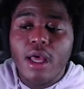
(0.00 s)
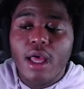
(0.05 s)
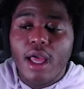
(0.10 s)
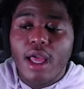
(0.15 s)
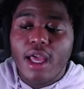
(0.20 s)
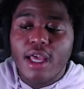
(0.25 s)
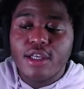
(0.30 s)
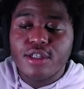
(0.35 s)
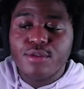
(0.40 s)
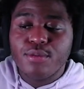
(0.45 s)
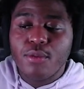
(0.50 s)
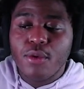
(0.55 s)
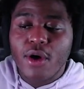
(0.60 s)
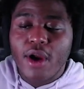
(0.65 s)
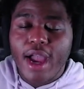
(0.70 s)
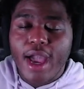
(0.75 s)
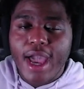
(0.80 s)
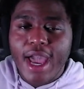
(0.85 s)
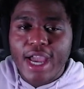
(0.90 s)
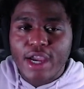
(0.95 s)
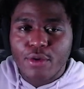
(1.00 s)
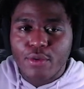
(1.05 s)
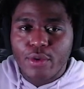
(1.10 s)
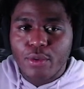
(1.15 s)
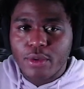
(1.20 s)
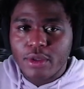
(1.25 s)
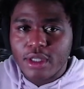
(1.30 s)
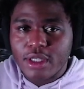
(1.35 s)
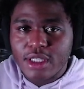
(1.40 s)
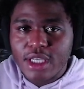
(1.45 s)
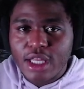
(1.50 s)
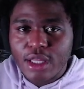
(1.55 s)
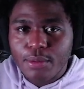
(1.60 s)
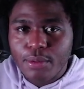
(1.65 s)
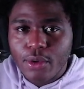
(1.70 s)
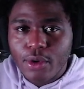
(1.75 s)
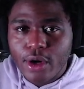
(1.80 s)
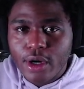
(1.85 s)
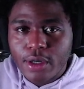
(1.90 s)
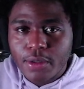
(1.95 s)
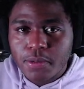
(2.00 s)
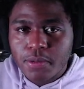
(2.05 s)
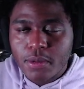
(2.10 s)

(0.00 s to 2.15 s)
is more accurate with the teleport